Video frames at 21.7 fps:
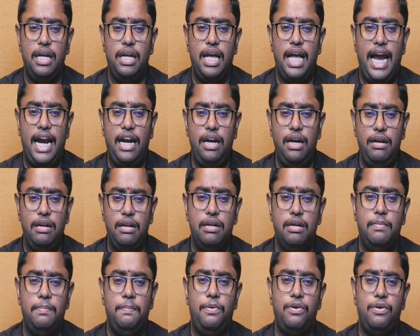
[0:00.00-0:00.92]
And
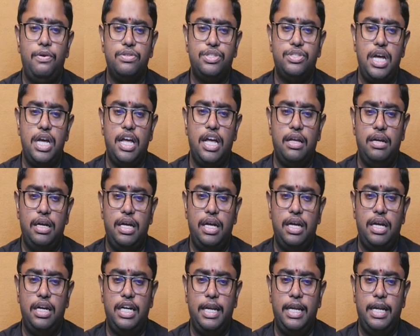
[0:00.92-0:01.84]
post
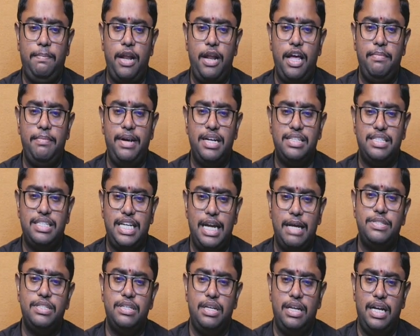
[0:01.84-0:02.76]
deployment
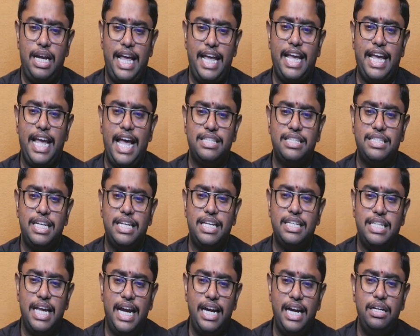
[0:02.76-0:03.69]
steps, like as I
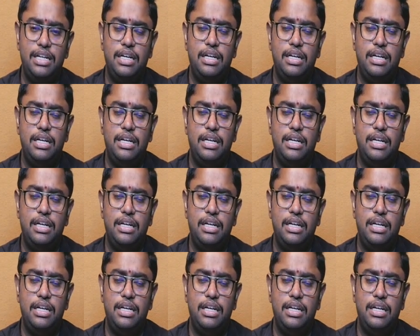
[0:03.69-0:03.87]
said,